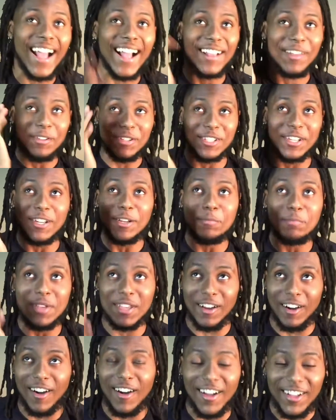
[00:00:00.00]
that was gonna be
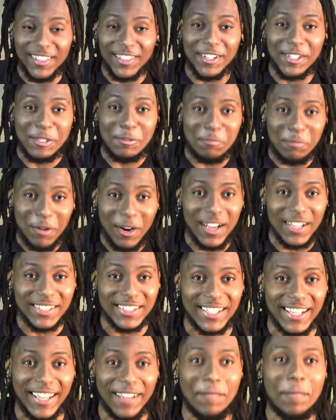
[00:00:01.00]
on this
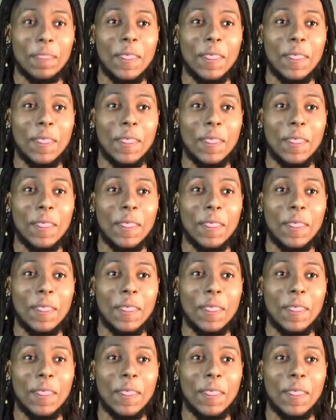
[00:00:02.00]
project.